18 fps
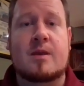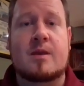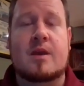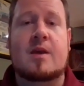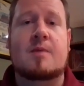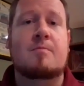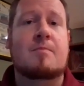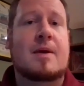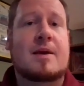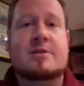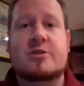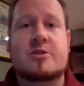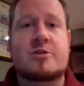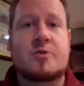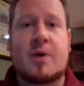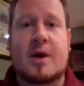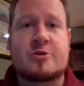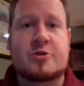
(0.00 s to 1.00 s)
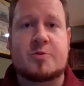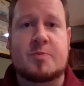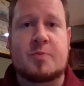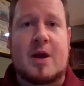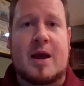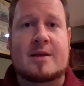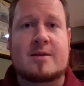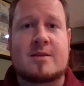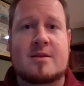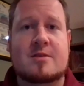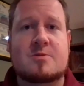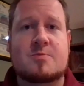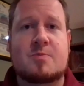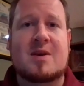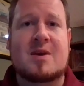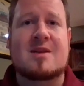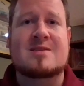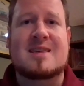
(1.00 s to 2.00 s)
it makes you do extra practice
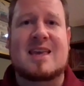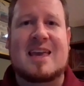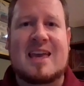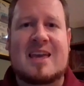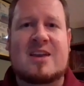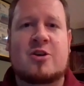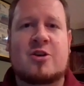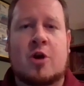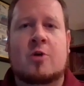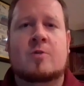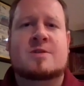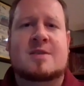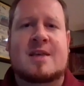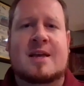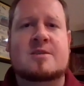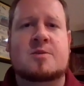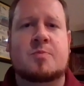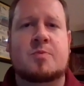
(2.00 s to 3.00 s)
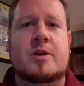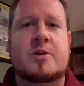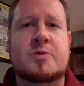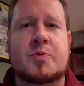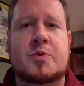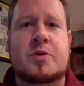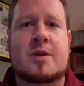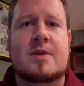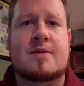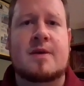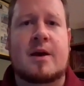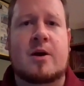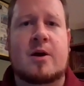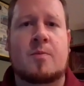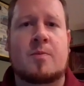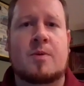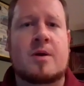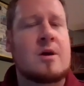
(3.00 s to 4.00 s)
because it knows that's a place where you need the
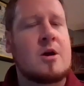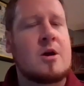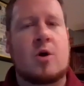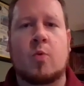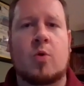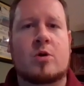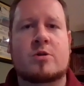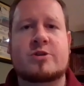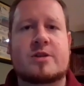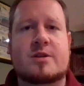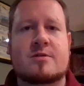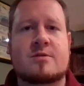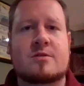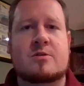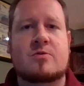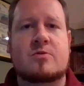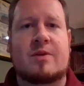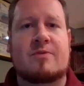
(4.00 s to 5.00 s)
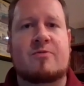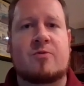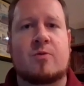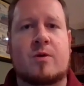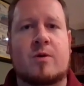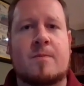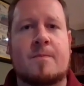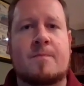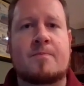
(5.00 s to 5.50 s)
help. A worksheet doesn't do that for you.